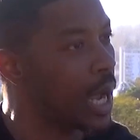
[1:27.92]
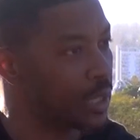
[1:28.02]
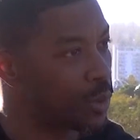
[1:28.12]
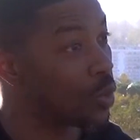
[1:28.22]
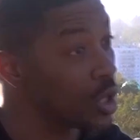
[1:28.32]

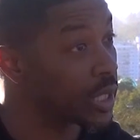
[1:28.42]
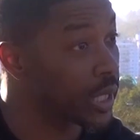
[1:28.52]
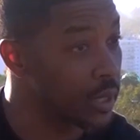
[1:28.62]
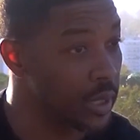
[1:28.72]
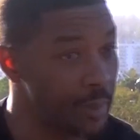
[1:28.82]
as we worked
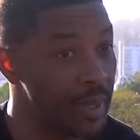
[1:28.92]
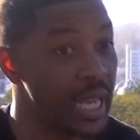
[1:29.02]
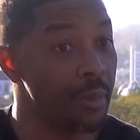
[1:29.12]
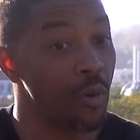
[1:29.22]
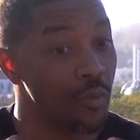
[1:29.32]
together. He
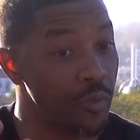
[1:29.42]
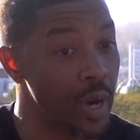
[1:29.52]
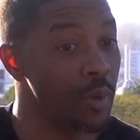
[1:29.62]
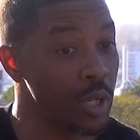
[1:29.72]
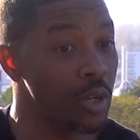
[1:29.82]
became a
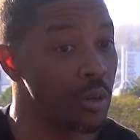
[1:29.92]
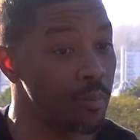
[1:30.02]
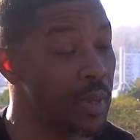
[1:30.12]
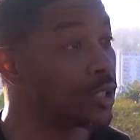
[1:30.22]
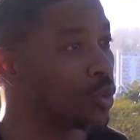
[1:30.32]
very good
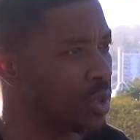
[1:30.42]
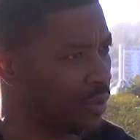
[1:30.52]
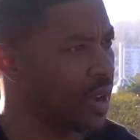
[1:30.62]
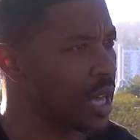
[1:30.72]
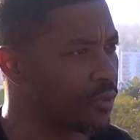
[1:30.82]
mentor and a
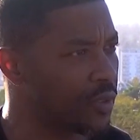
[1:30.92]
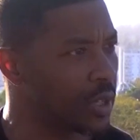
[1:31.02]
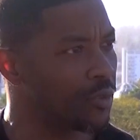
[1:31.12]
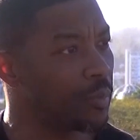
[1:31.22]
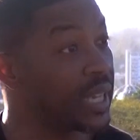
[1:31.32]
father
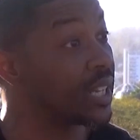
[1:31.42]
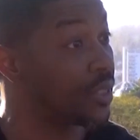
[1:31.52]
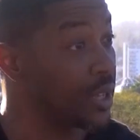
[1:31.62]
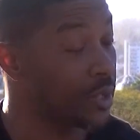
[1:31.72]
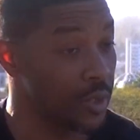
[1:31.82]
figure for me in the
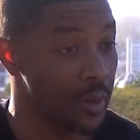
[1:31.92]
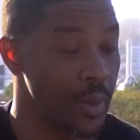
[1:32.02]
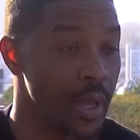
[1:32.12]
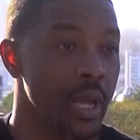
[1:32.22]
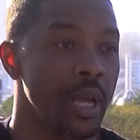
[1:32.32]
theater.
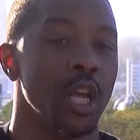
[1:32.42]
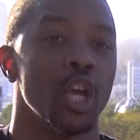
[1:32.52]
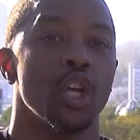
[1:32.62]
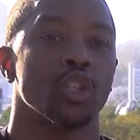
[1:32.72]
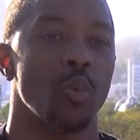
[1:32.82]
Wow.
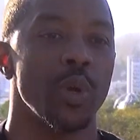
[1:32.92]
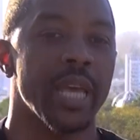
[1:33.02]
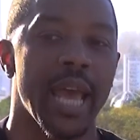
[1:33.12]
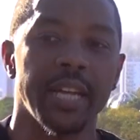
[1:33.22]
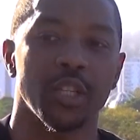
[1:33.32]
So we
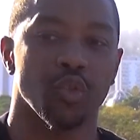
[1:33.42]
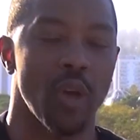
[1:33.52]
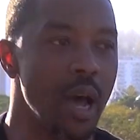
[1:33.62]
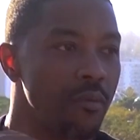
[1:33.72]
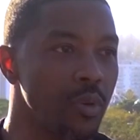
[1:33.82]
had to
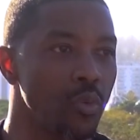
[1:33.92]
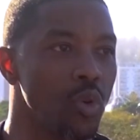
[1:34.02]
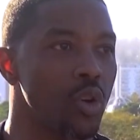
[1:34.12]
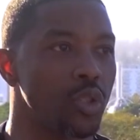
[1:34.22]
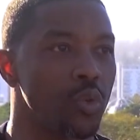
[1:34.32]
travel the world